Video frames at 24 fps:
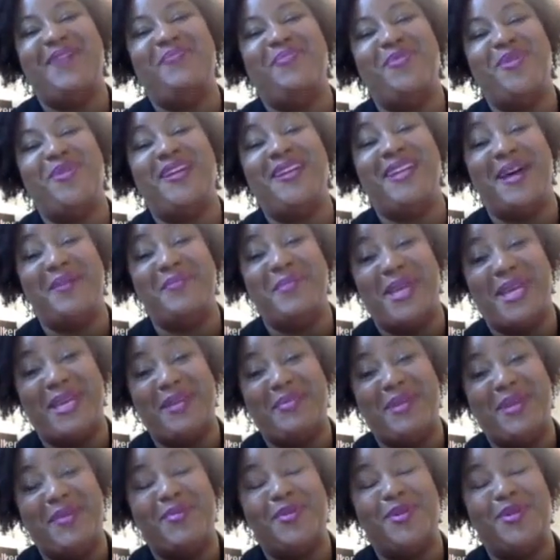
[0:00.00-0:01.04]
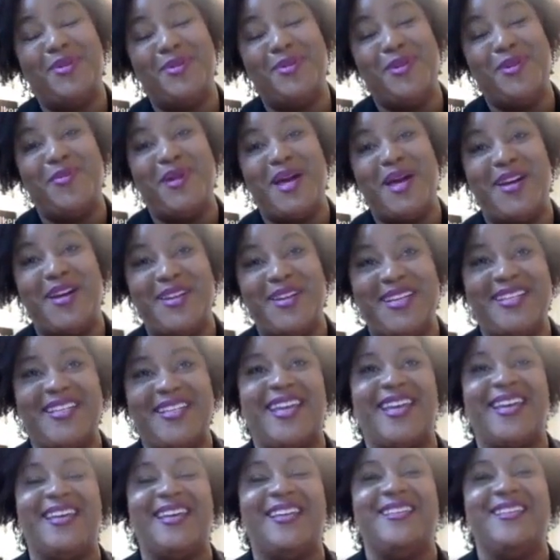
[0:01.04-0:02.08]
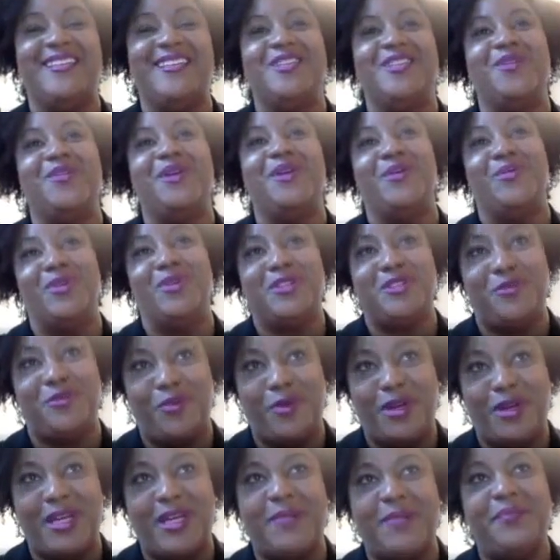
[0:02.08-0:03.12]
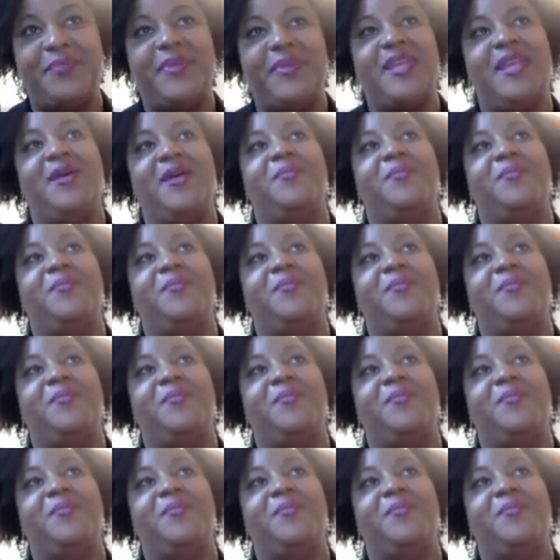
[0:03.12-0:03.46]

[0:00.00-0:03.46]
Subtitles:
point, not many people knew about it, and so it was free.